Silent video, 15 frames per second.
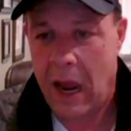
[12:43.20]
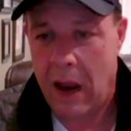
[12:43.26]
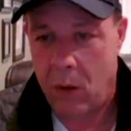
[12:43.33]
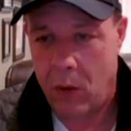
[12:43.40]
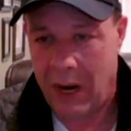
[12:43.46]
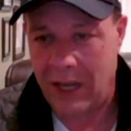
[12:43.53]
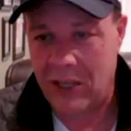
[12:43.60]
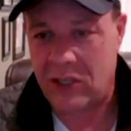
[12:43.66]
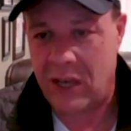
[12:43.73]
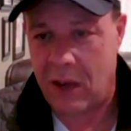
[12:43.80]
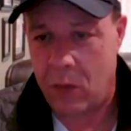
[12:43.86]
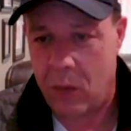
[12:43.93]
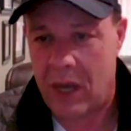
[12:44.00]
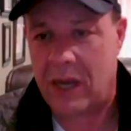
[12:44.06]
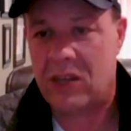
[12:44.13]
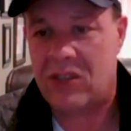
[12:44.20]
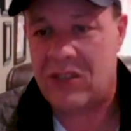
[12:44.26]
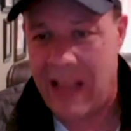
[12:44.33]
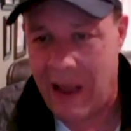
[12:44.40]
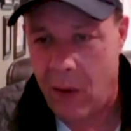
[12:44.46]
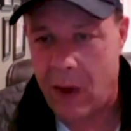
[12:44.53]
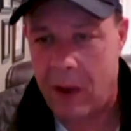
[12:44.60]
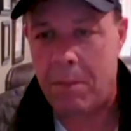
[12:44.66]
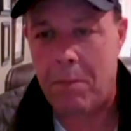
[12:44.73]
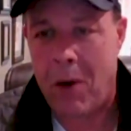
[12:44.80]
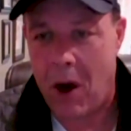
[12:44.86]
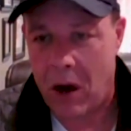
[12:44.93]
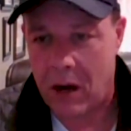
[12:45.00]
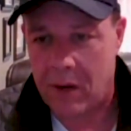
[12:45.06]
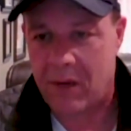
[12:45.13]
and when I say we, because now I'm
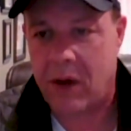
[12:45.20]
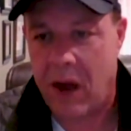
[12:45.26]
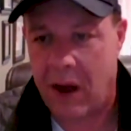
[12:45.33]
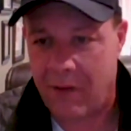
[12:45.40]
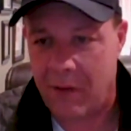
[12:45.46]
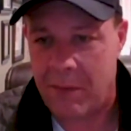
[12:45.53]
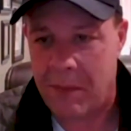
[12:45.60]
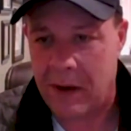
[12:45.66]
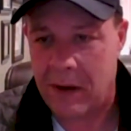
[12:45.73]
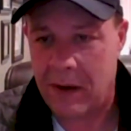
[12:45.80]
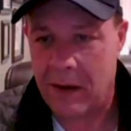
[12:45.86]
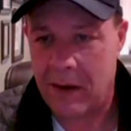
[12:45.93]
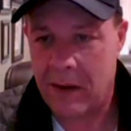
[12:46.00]
part of government,